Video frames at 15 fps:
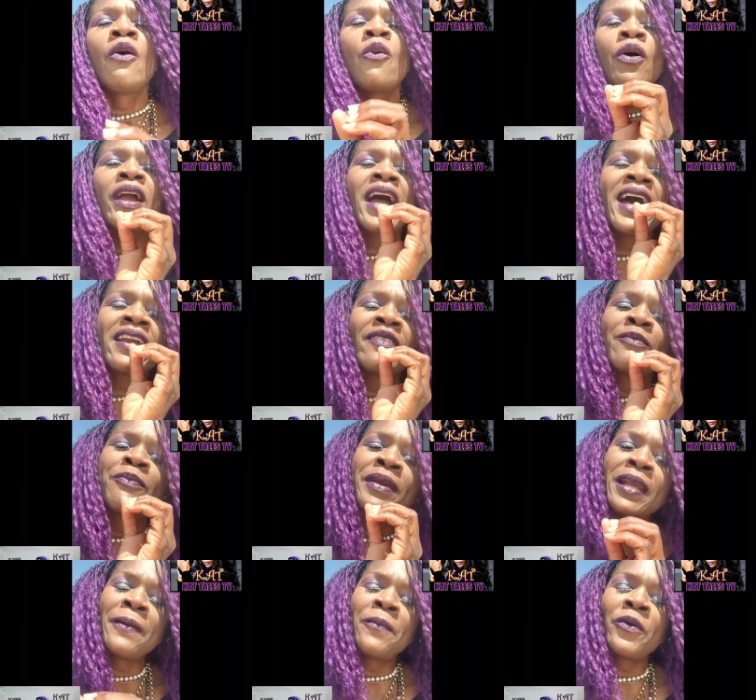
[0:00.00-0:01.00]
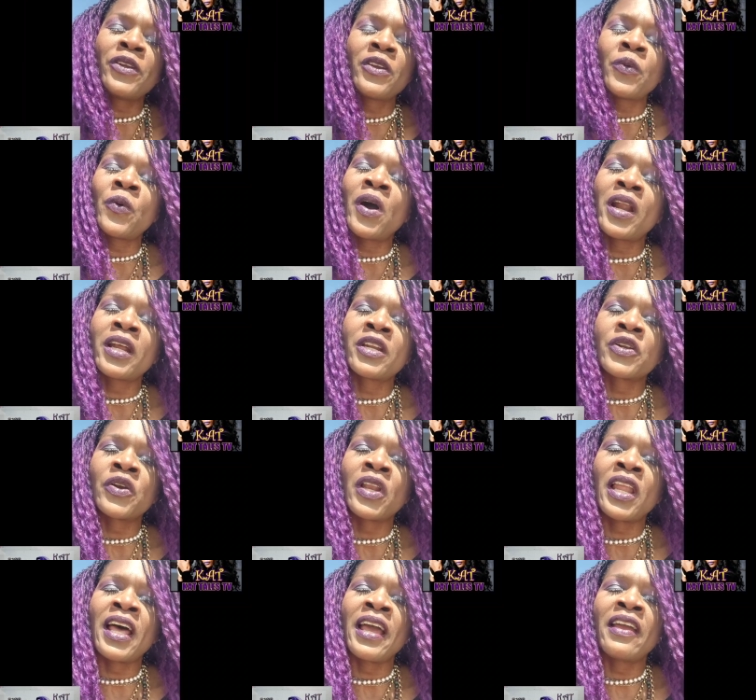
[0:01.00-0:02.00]
What kind of people you want in
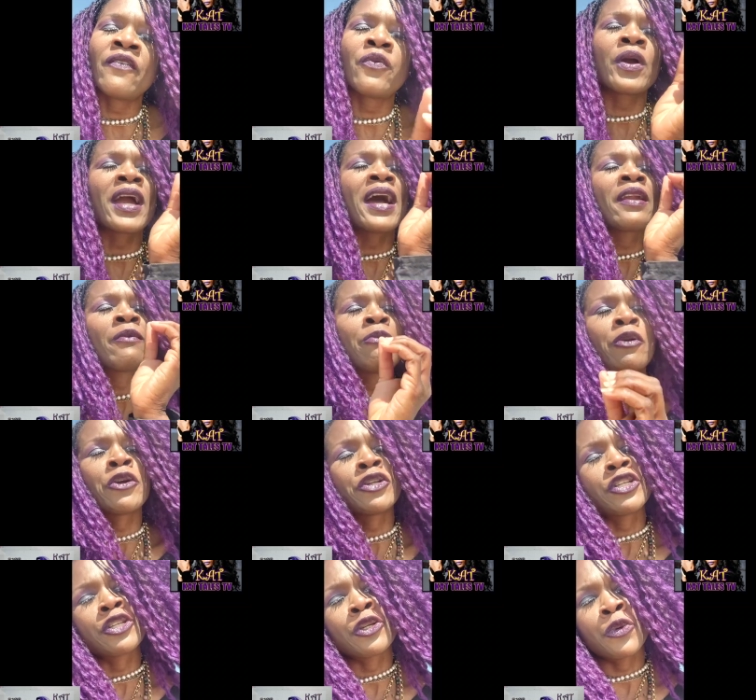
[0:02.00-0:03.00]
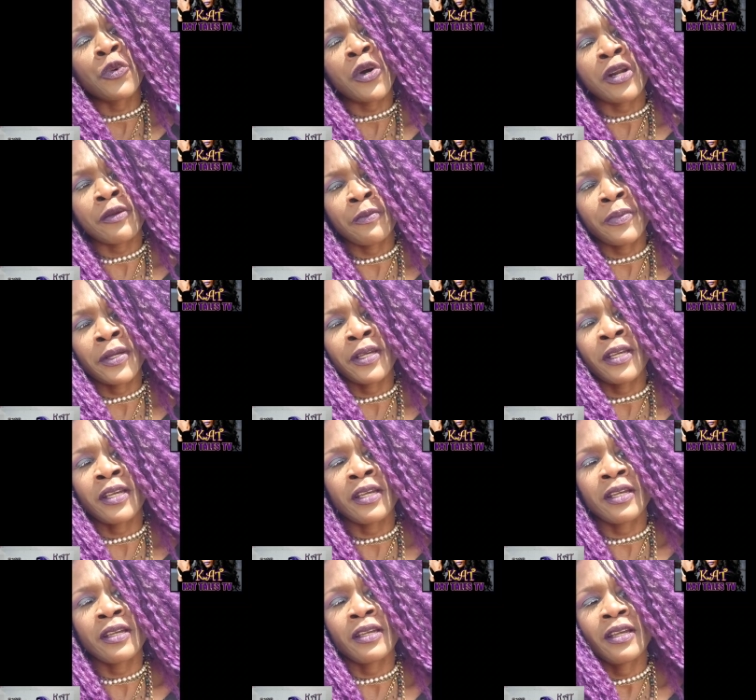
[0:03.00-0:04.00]
your life, what kind of person you want to
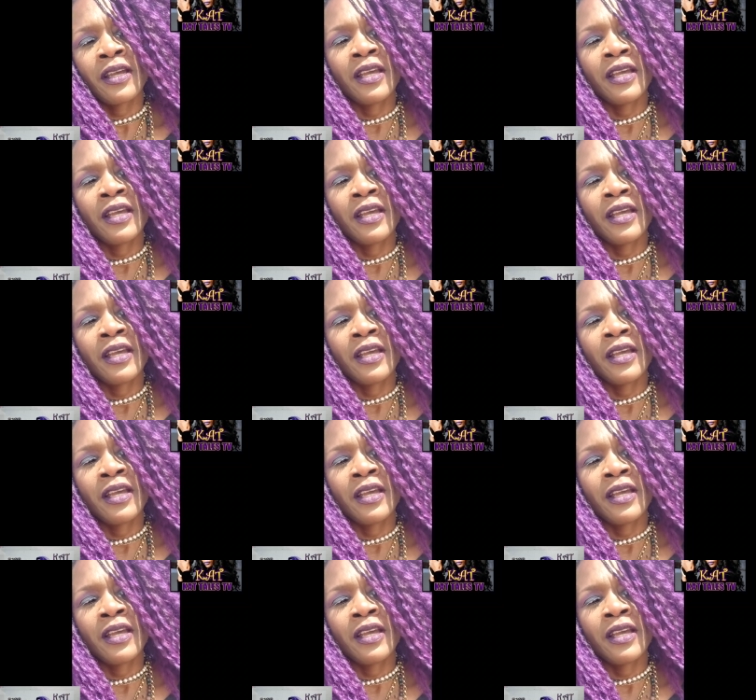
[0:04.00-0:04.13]
be.